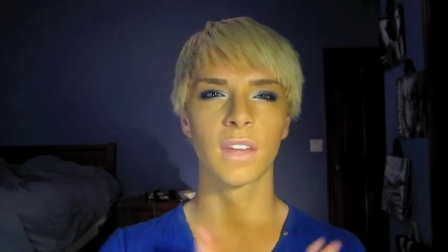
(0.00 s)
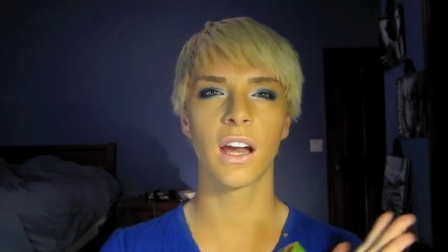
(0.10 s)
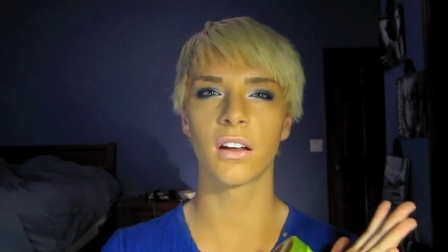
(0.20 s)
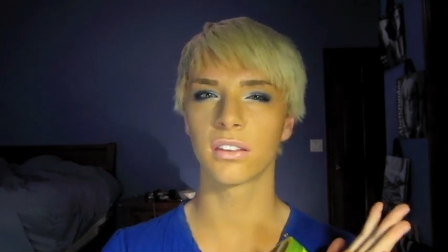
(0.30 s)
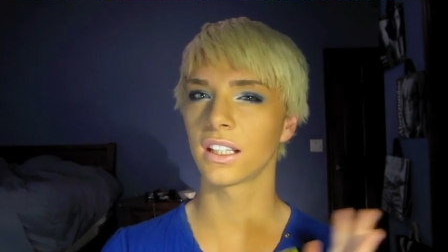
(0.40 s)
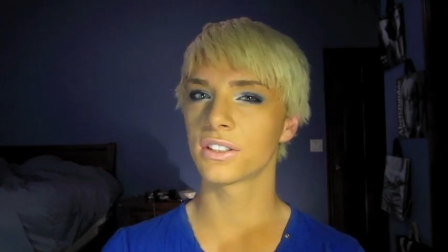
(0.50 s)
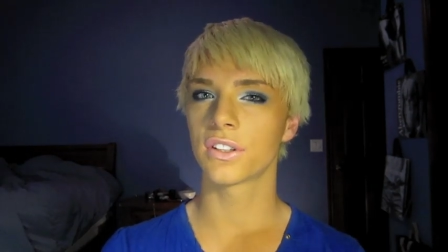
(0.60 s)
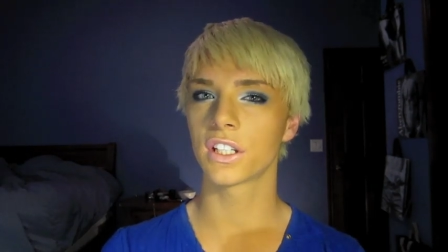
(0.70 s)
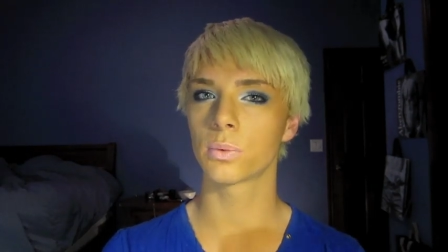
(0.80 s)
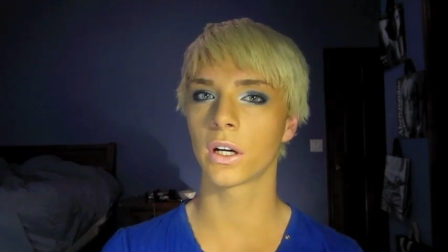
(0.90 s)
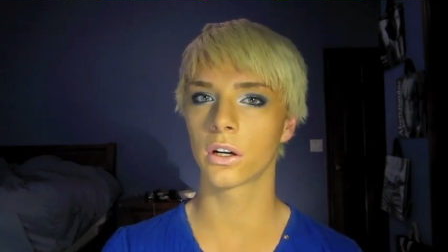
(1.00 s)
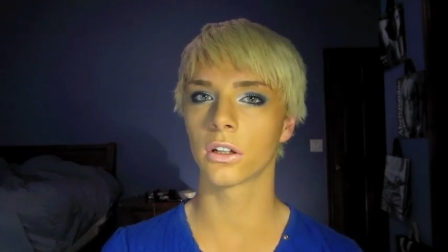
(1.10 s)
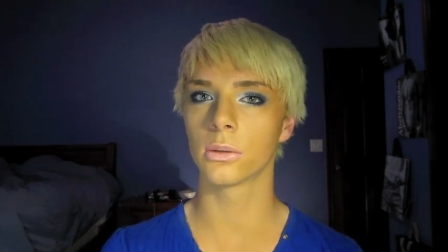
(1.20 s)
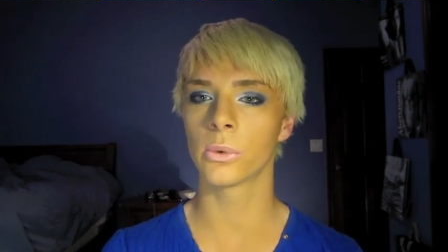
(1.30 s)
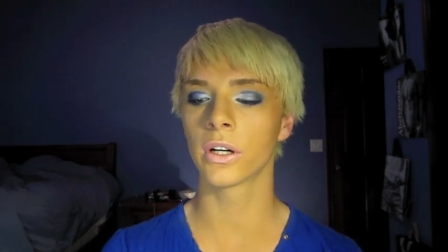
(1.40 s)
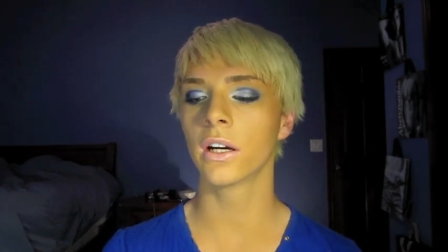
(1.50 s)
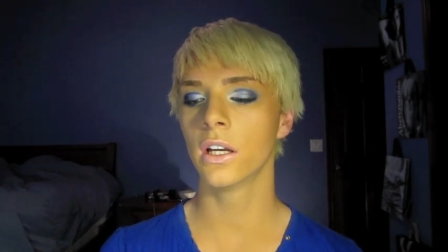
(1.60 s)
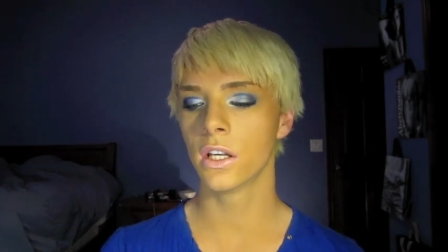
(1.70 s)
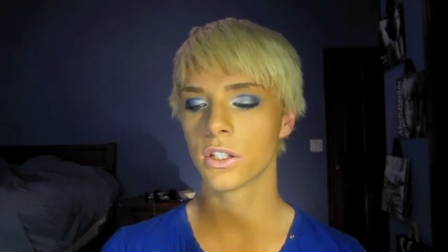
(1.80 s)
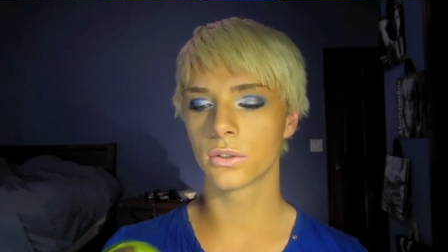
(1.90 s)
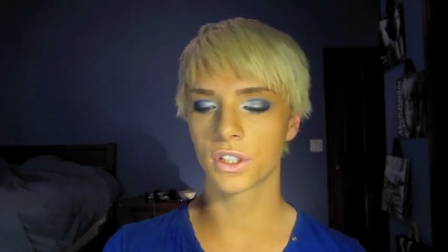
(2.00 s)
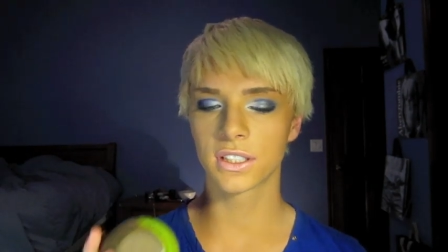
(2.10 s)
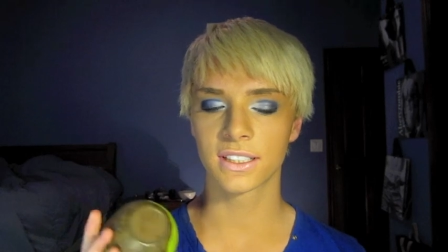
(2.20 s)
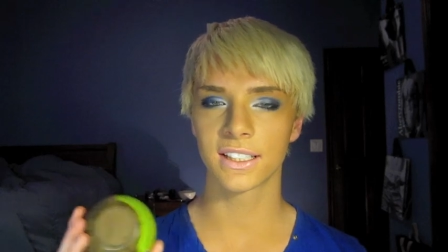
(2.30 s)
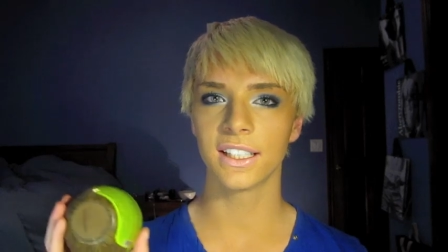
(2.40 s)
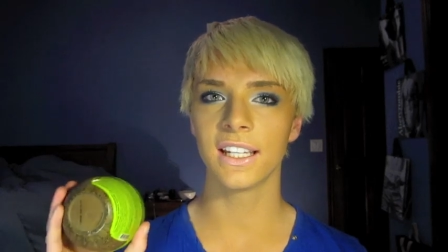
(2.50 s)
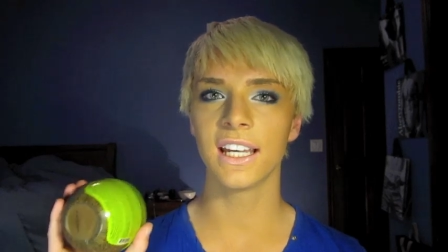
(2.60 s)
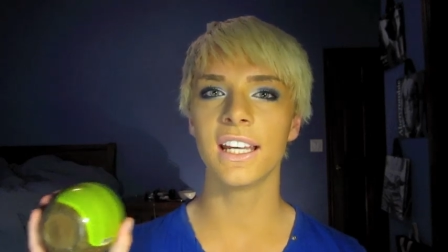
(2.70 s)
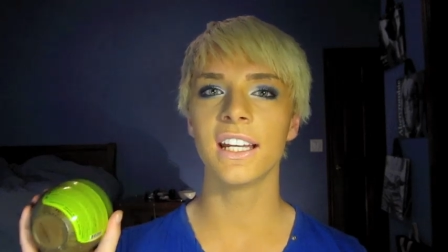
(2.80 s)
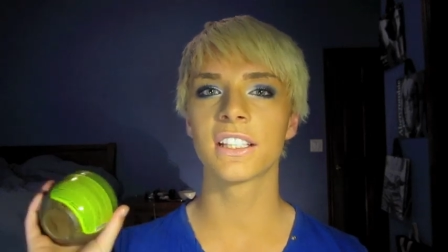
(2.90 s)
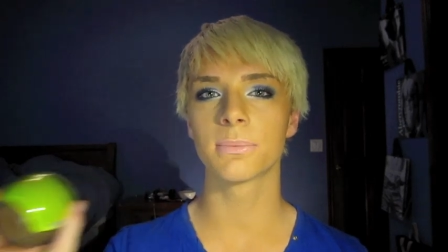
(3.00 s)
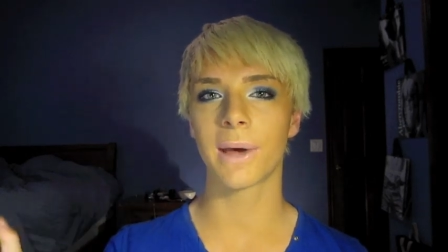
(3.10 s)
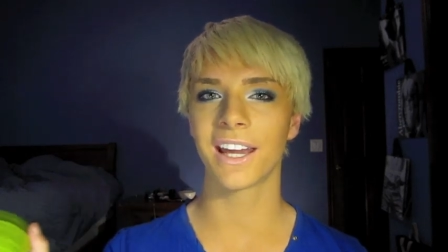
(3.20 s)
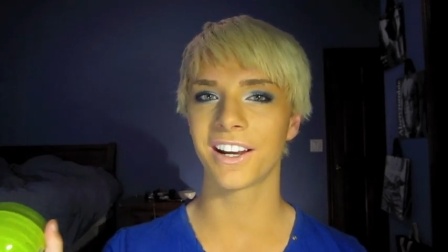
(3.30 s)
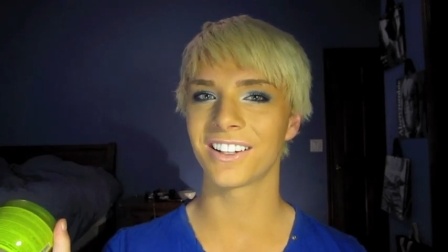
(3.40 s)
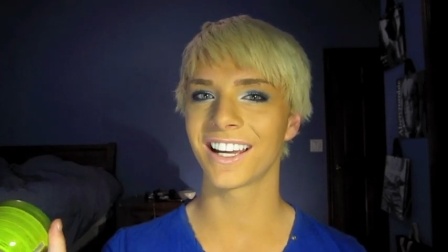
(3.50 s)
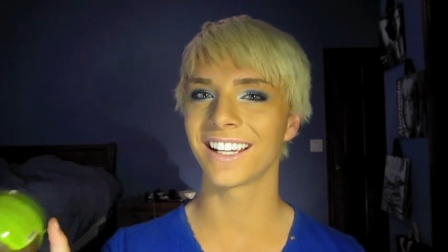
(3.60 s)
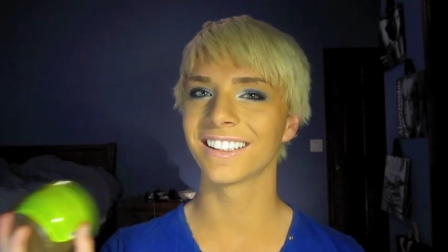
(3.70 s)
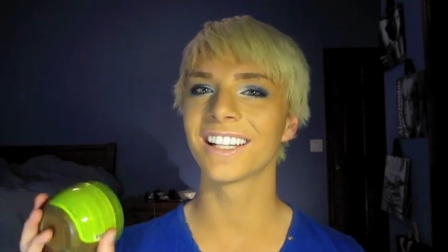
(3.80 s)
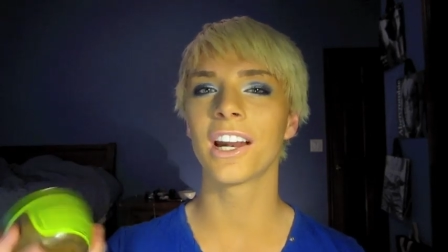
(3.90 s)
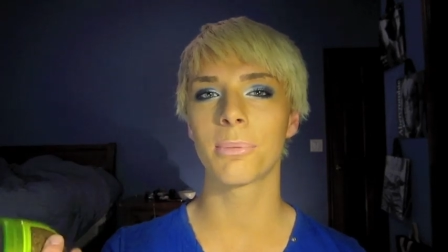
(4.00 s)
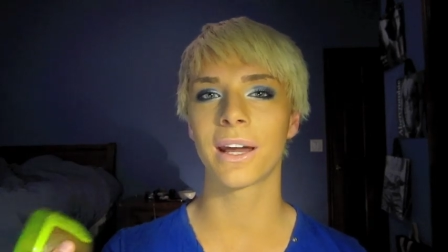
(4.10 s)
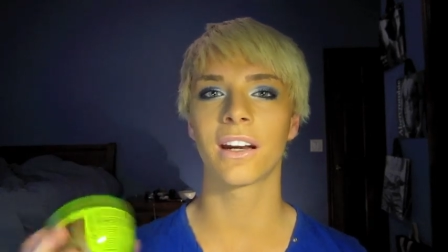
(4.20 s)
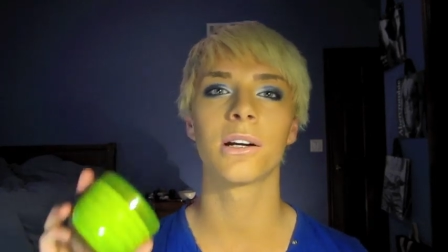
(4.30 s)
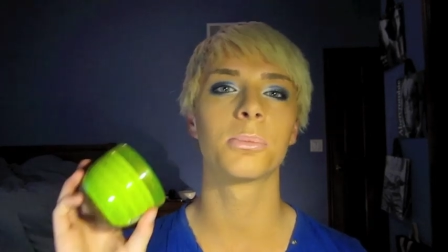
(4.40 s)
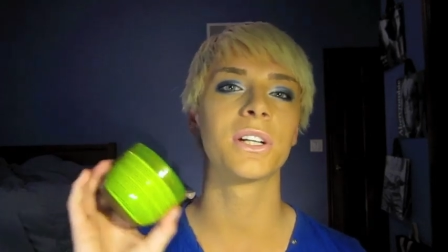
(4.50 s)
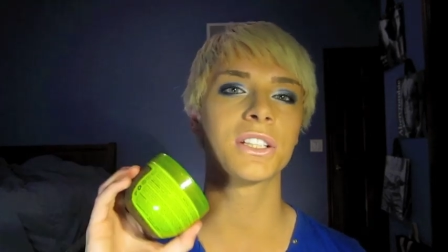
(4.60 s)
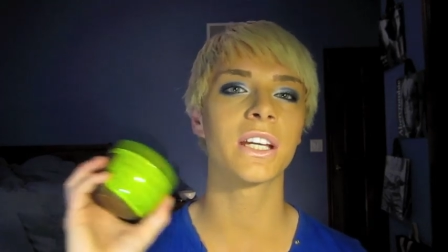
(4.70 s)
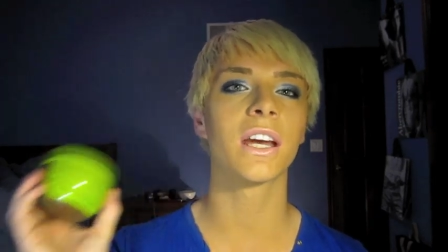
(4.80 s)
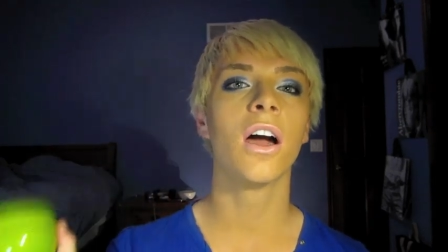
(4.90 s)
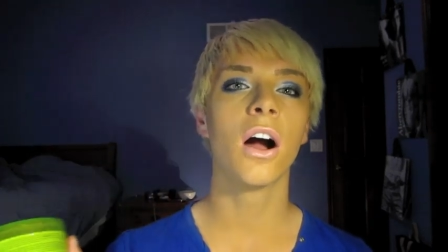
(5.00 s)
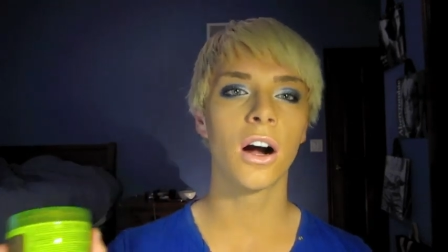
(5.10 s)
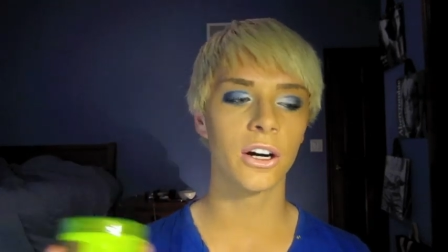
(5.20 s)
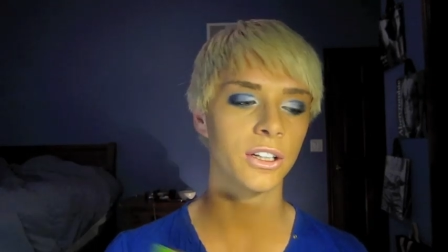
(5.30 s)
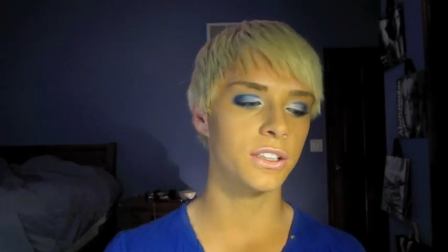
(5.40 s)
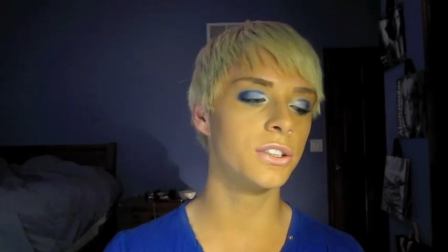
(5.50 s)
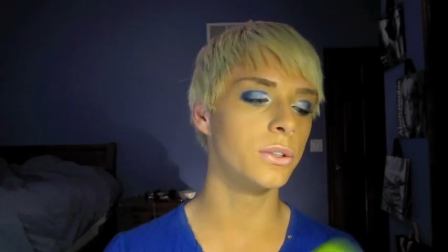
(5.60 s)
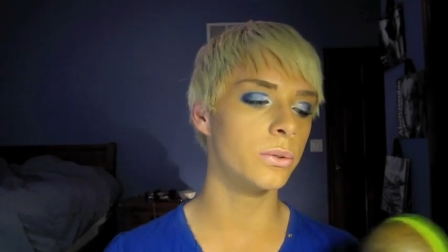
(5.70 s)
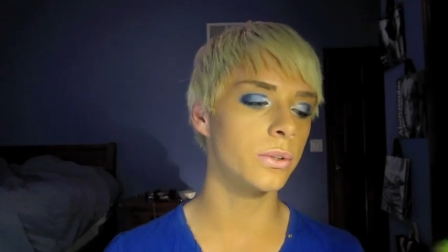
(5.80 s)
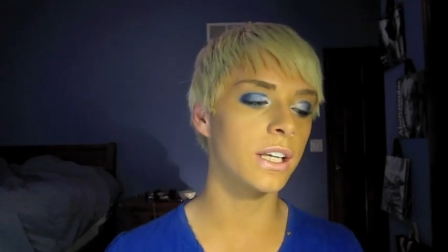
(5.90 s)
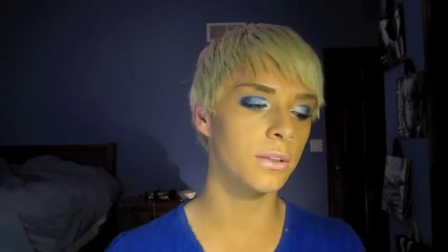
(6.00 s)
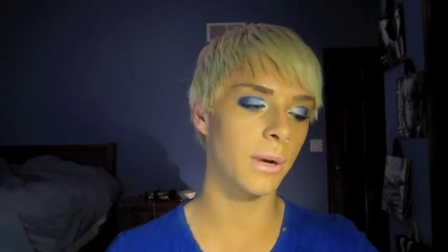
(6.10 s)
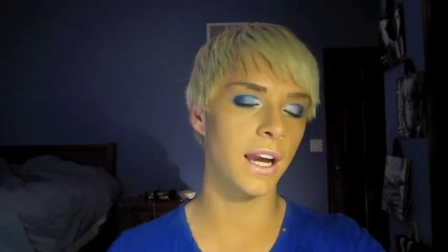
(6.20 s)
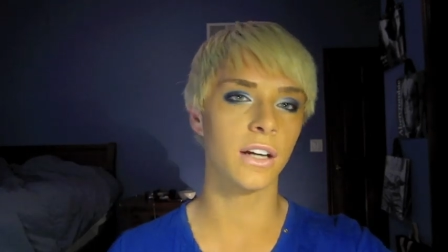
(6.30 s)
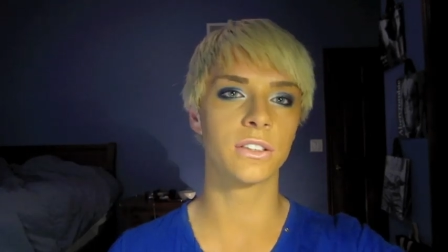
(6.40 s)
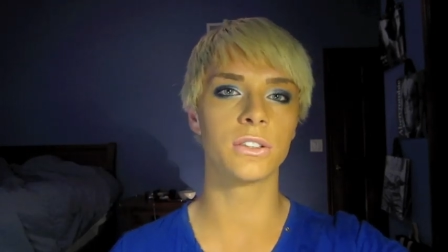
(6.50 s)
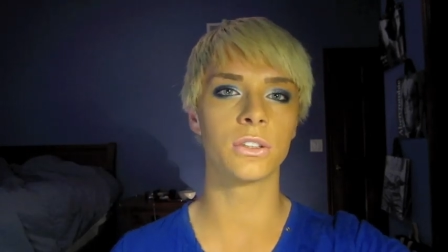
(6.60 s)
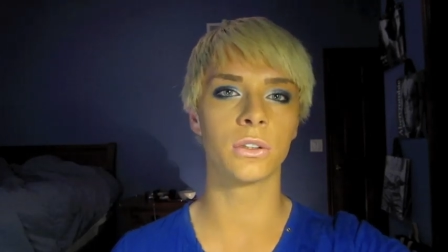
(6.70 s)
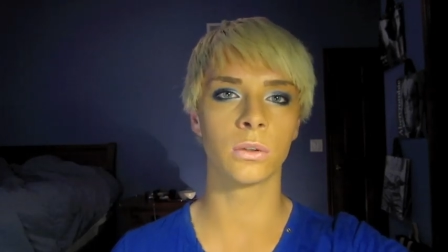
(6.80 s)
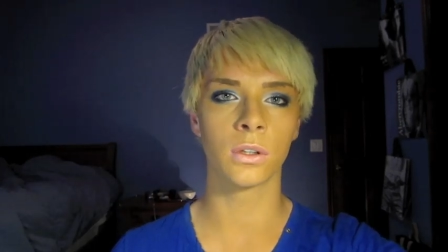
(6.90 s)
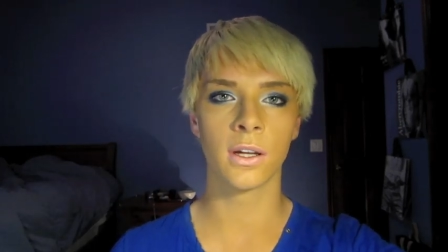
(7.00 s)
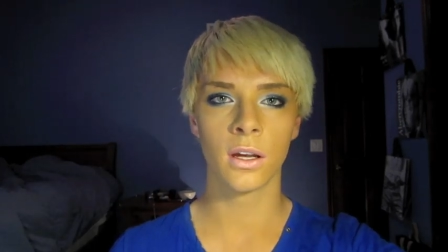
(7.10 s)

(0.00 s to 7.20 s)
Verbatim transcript: healthy so they just want to curl more so it just it's a bad hair day. Like not a bad hair, day, but just like harder to get my hair to do